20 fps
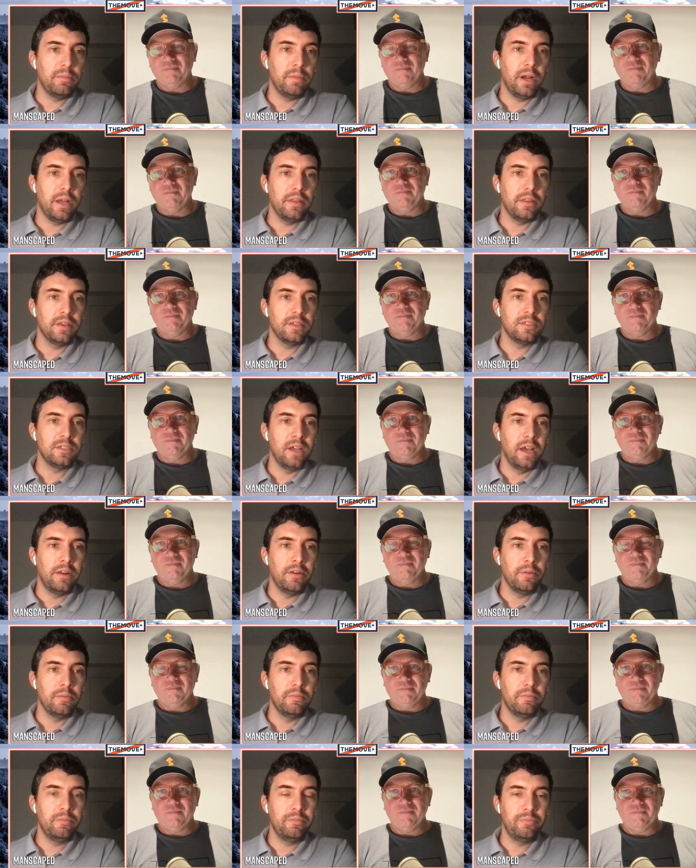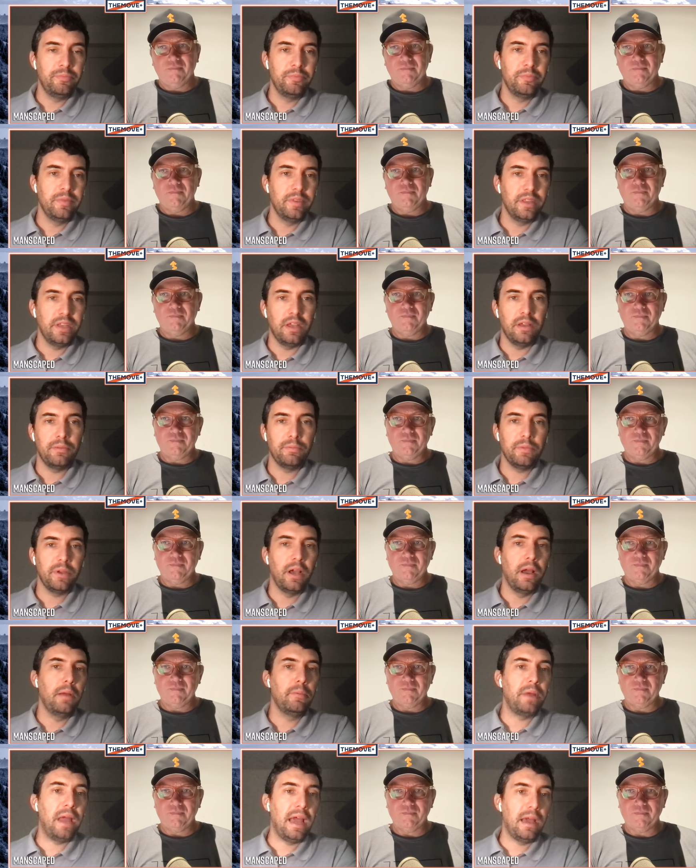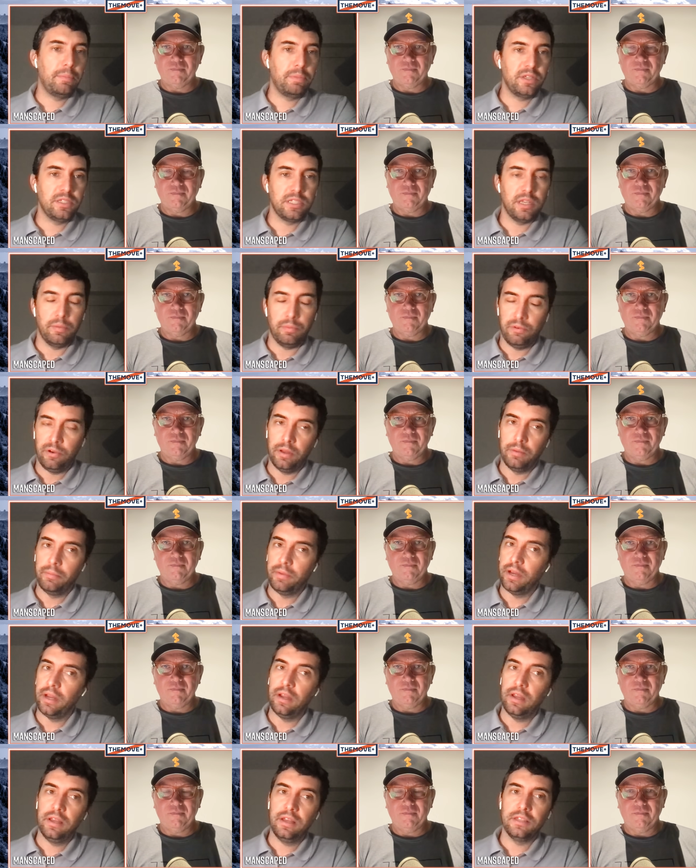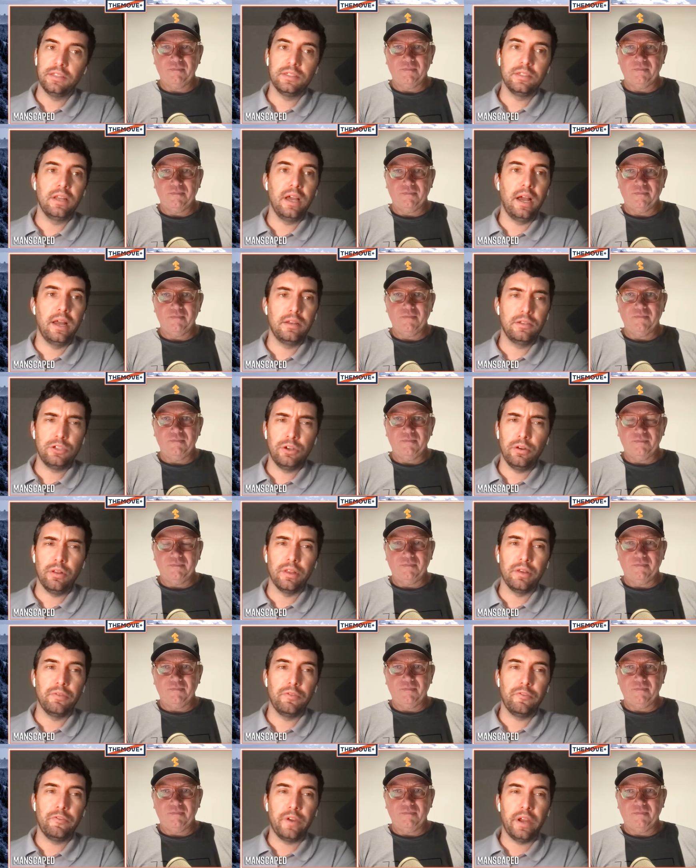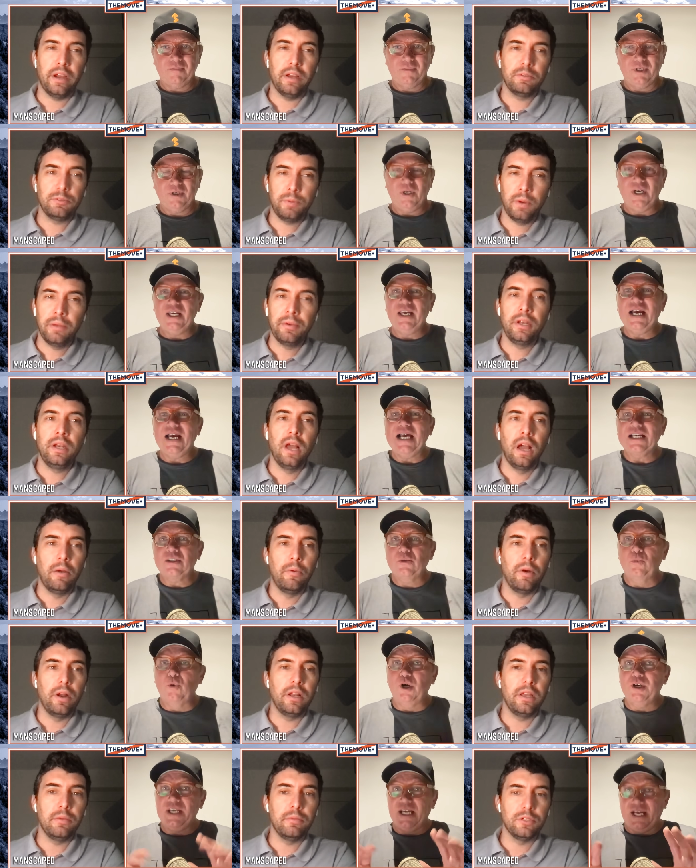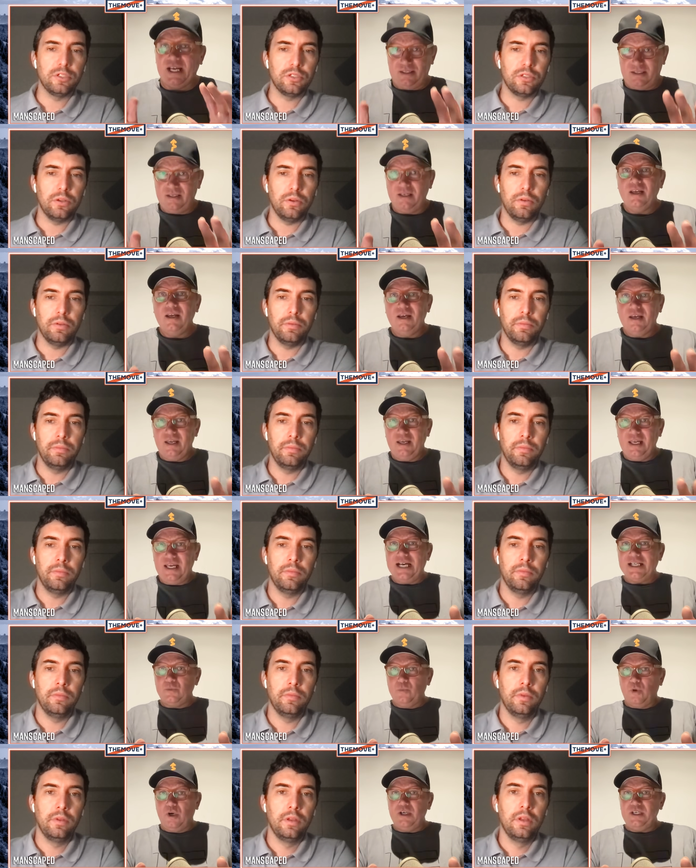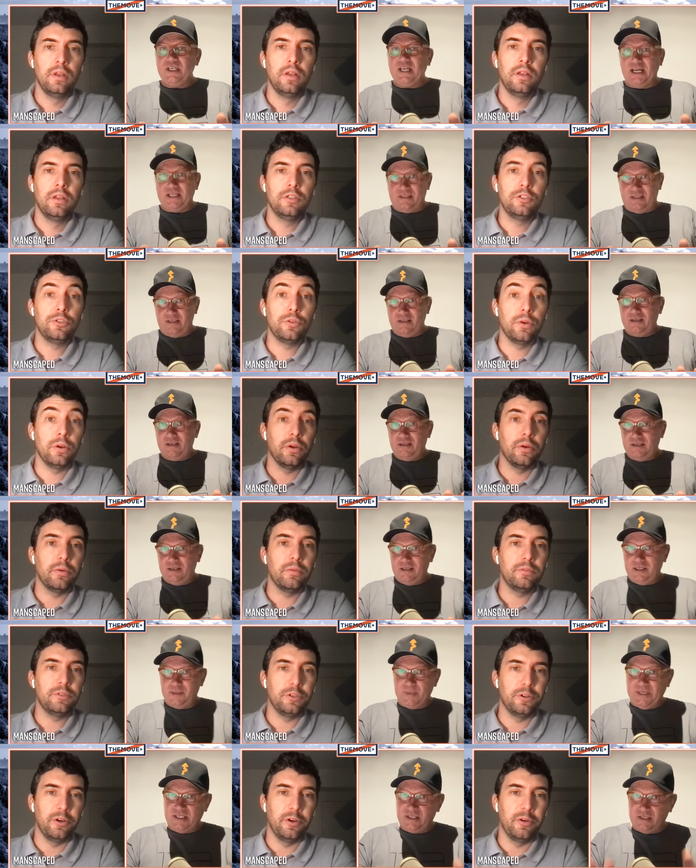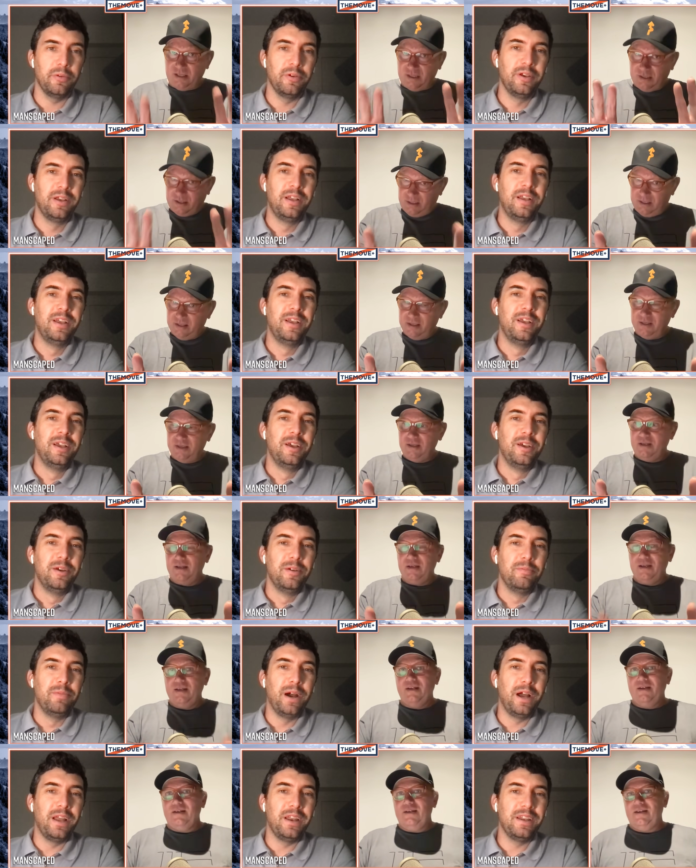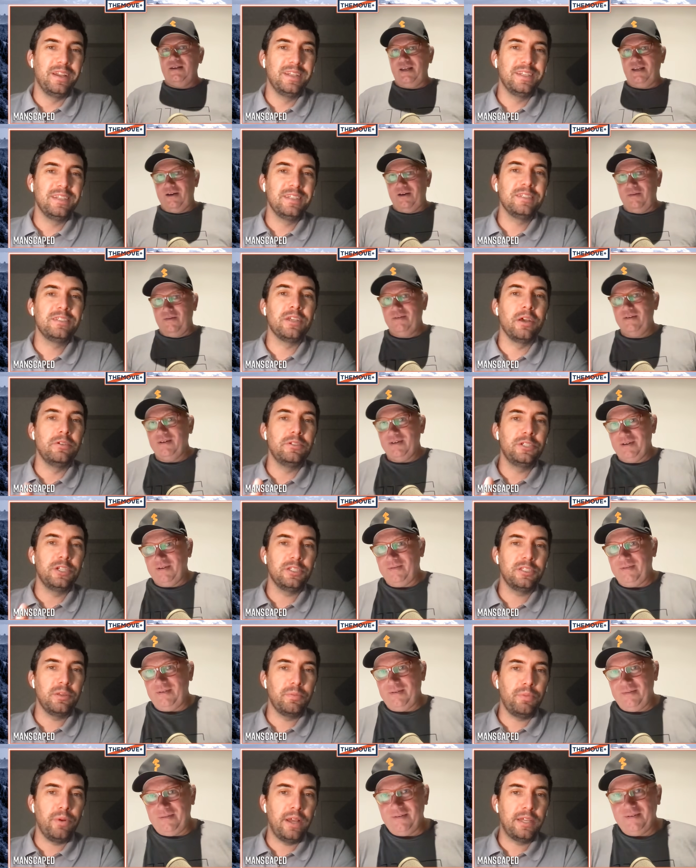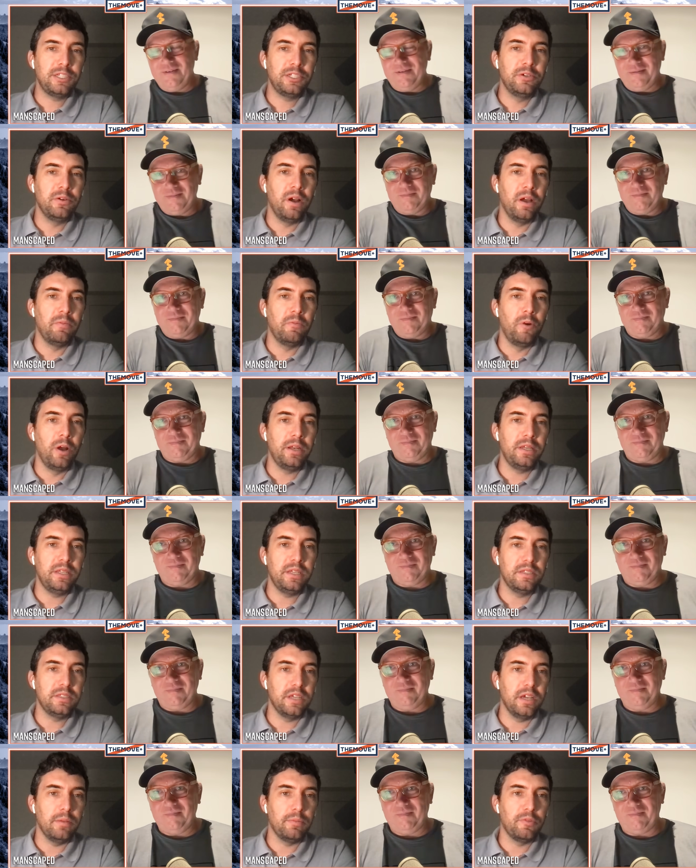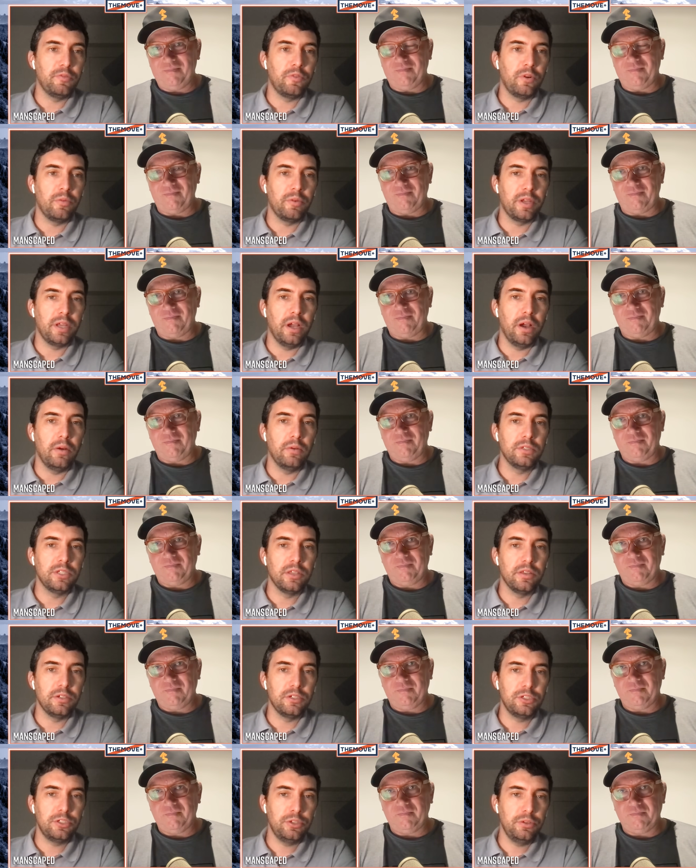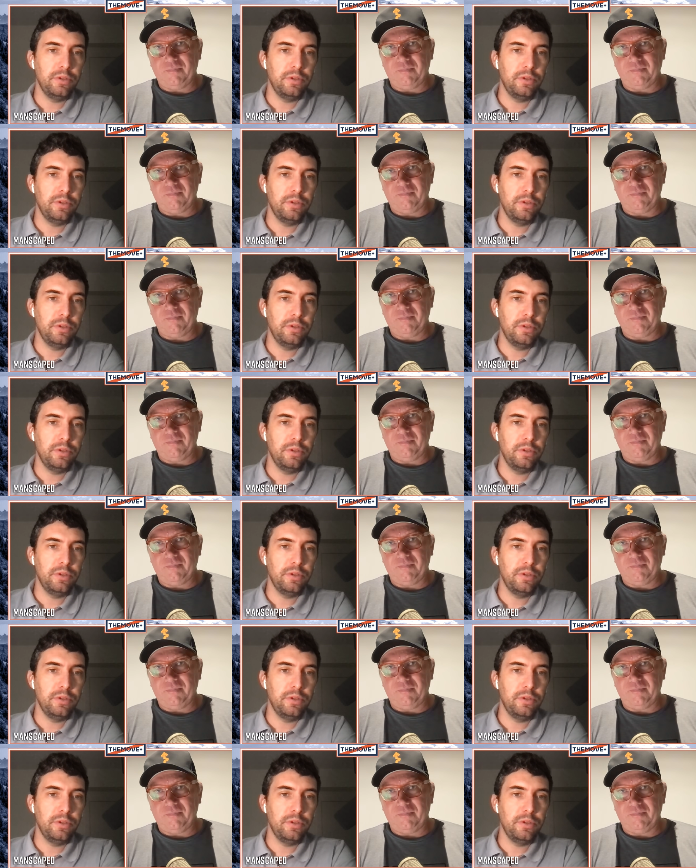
Speaker 1: by this. I don't. And I'm happy Sepp won, but it's not totally fair. It's probably not what he yet. was sold.
Speaker 2: He hasn't won yet. True, but, true.
Speaker 1: But you know, so just to press you on one detail before we go. So there's two